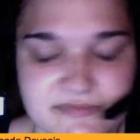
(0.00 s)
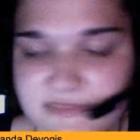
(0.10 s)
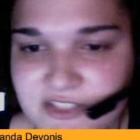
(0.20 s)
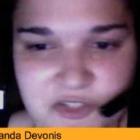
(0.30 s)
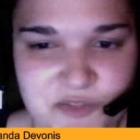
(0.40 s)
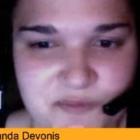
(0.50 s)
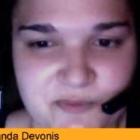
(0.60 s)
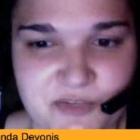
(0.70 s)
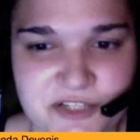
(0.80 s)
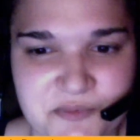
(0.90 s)
just
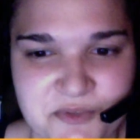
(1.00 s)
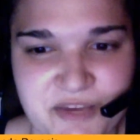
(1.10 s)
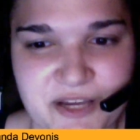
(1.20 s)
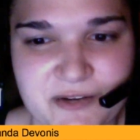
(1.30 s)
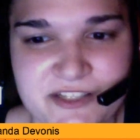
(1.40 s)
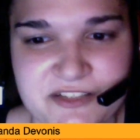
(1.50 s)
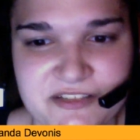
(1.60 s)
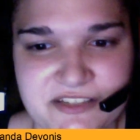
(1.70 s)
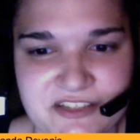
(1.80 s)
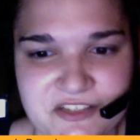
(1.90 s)
watch more Power Rangers
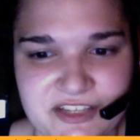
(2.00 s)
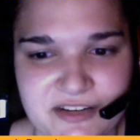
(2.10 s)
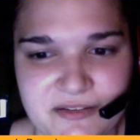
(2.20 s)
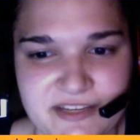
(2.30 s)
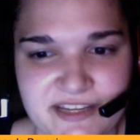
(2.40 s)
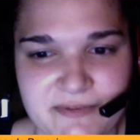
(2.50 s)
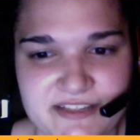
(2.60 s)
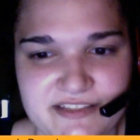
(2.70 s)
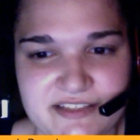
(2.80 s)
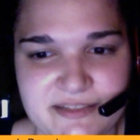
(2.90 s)
Ninja Steel. Can't
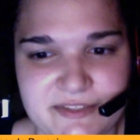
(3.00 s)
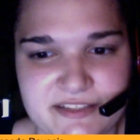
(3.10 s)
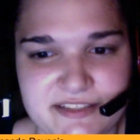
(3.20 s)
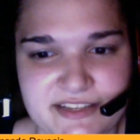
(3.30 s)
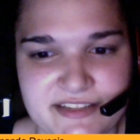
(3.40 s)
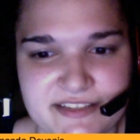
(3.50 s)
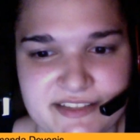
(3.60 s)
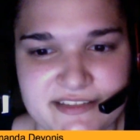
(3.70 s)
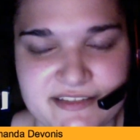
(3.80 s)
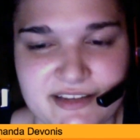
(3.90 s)
wait to see where this takes
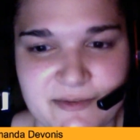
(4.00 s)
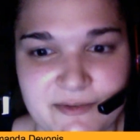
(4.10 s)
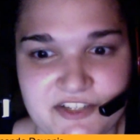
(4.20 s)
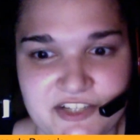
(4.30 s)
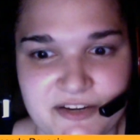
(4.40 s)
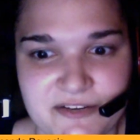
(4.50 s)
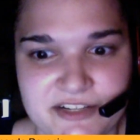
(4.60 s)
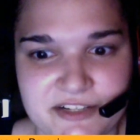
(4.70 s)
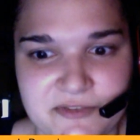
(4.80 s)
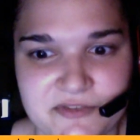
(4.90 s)
us, which I
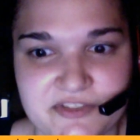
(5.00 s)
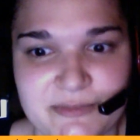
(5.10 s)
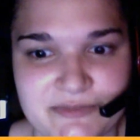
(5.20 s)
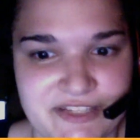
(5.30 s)
already know some of it.